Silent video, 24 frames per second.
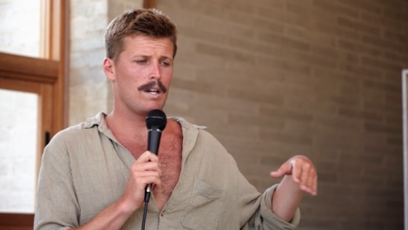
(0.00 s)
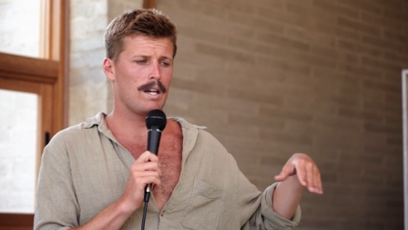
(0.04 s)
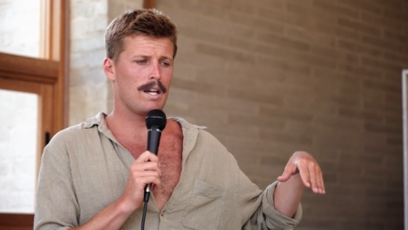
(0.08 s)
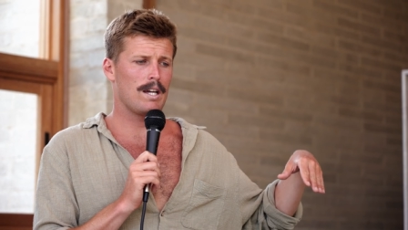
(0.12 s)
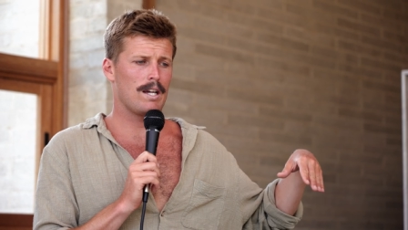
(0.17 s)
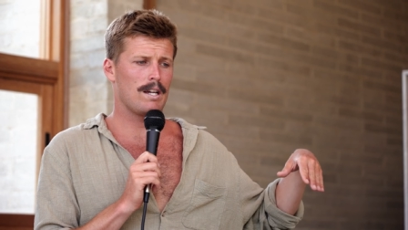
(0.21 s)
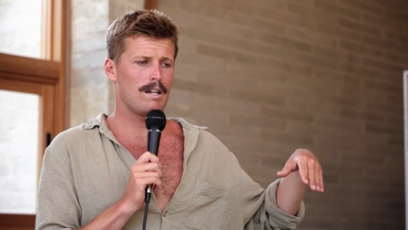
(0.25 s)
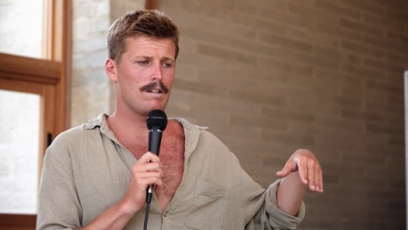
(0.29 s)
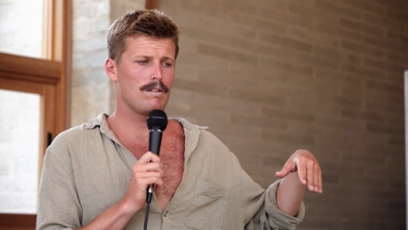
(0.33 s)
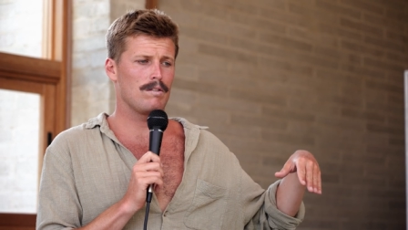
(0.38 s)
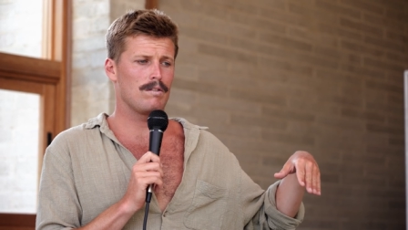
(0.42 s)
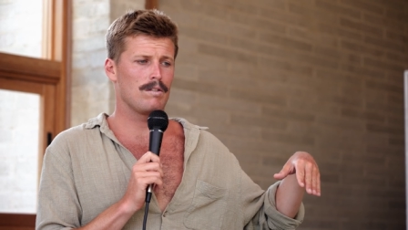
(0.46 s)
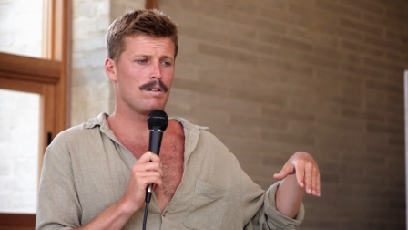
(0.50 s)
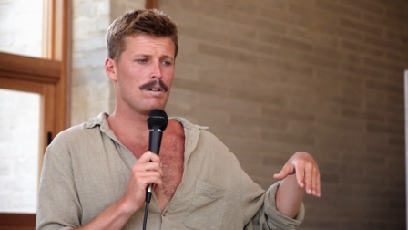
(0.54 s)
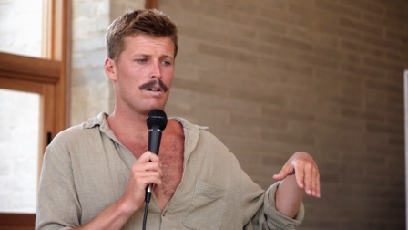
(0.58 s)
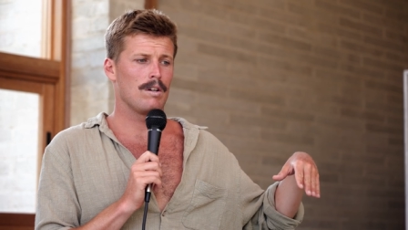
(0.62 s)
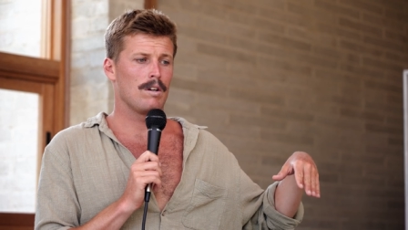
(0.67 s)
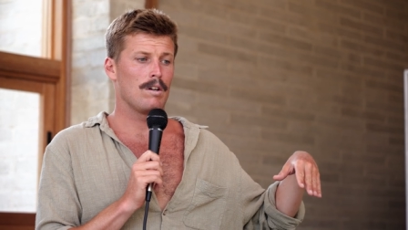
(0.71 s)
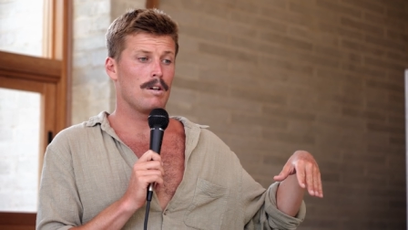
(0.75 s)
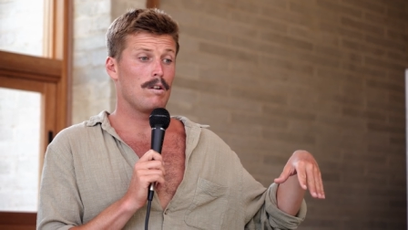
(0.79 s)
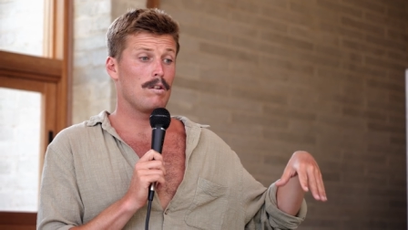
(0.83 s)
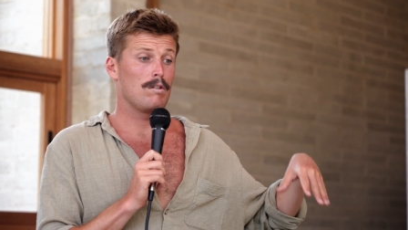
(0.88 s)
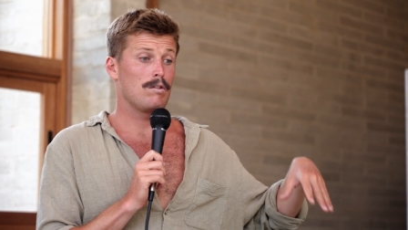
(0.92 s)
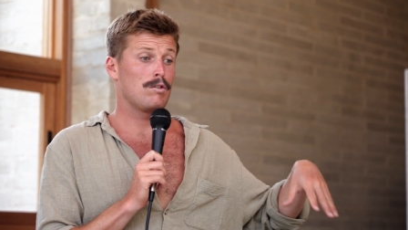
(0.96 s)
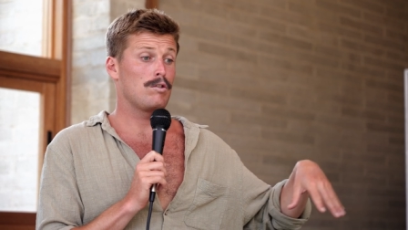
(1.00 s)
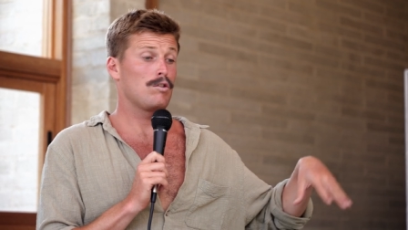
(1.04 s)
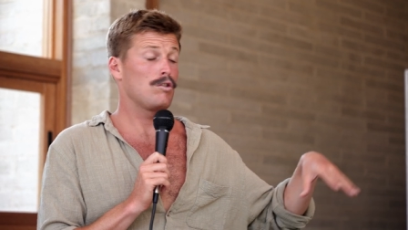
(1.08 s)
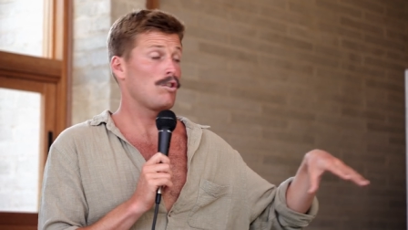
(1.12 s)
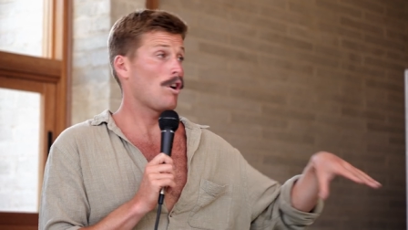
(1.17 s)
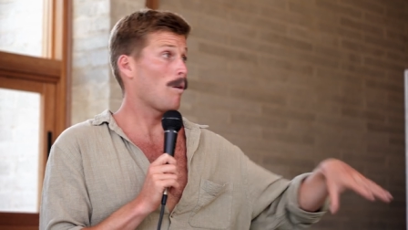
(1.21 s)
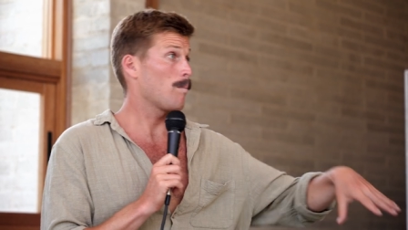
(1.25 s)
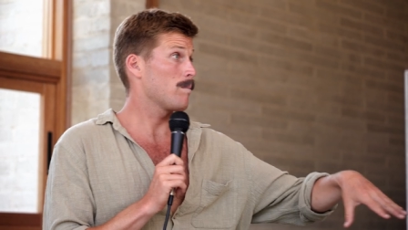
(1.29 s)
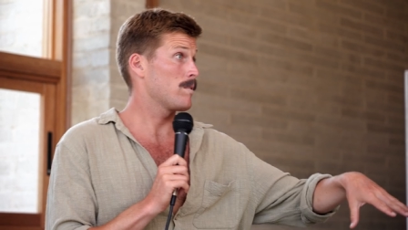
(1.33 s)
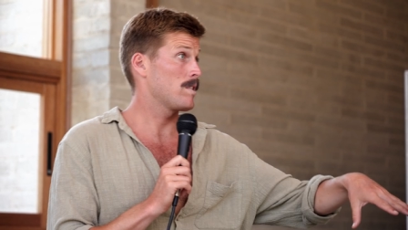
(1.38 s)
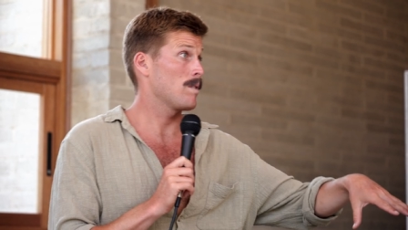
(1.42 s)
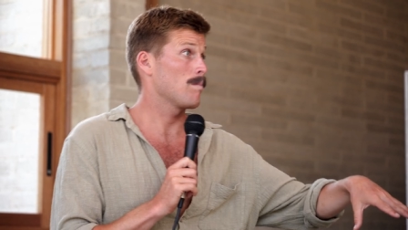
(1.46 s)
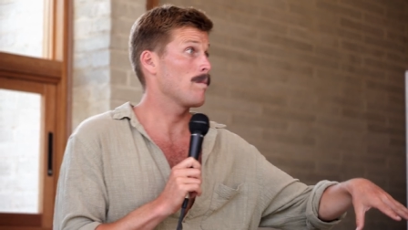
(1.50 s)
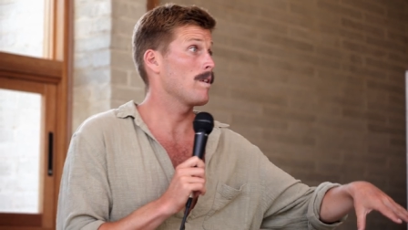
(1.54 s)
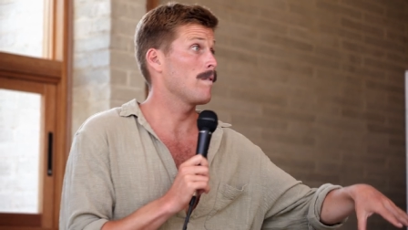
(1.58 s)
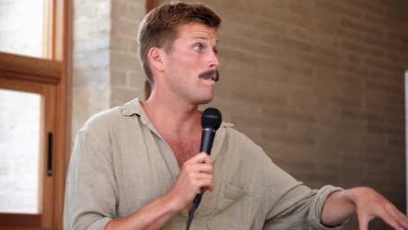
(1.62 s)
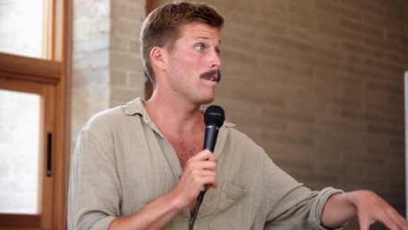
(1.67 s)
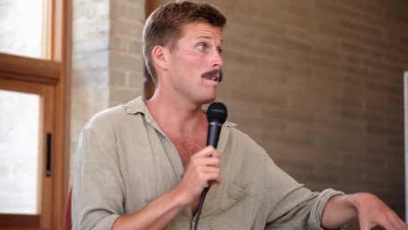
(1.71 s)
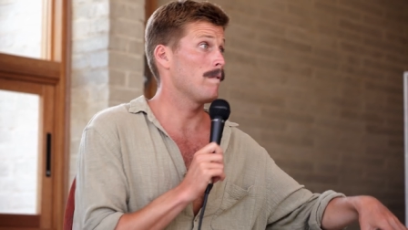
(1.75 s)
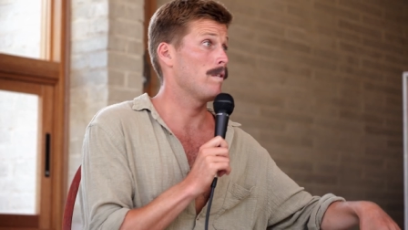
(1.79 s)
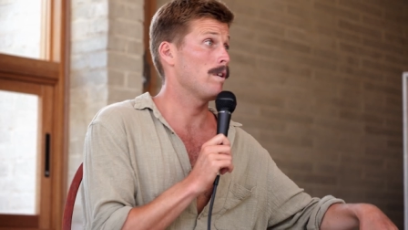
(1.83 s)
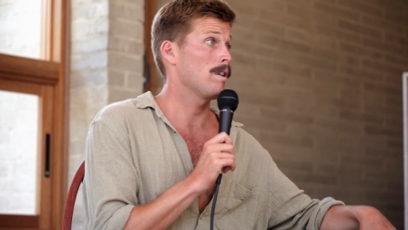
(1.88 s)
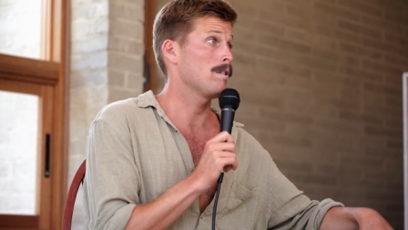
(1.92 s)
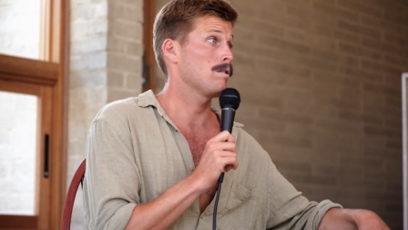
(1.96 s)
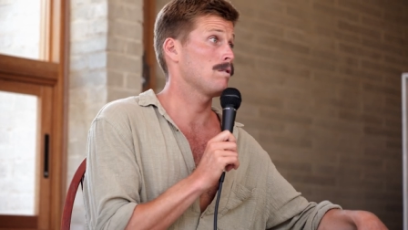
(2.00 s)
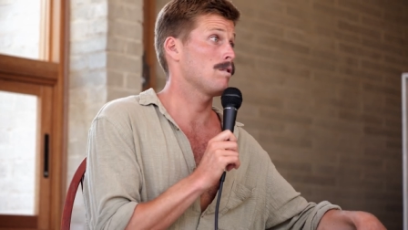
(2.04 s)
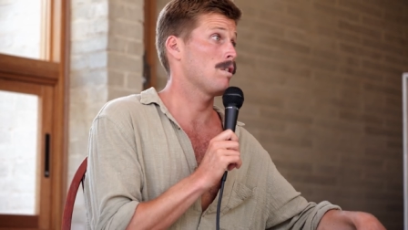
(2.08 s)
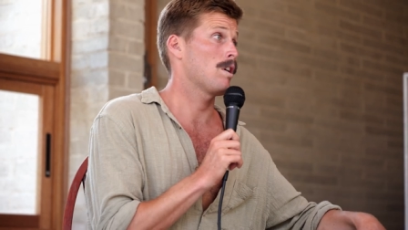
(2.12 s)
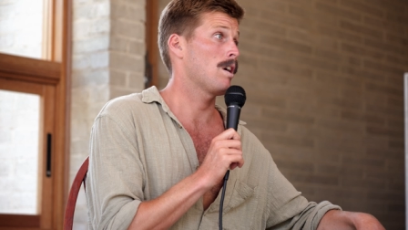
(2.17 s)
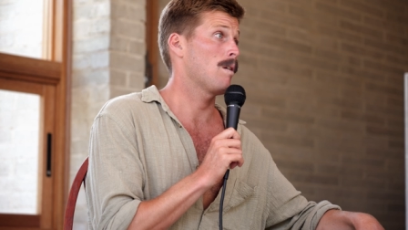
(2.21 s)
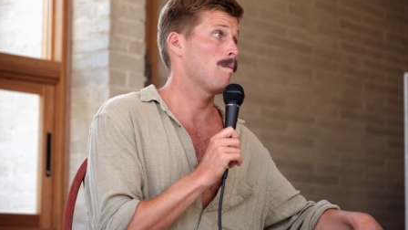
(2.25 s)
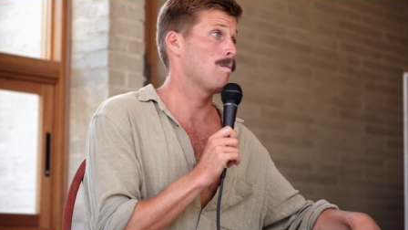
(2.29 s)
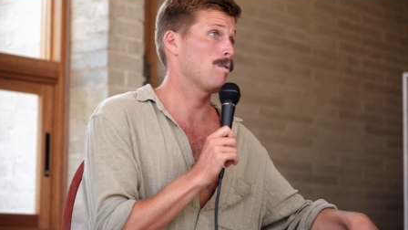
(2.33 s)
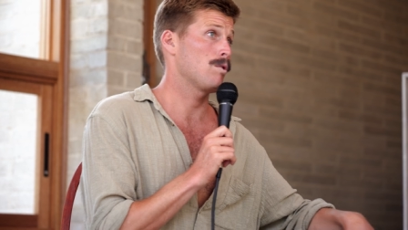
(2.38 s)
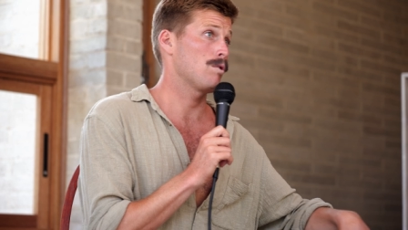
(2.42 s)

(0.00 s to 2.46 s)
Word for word: and stop somewhere for the first time,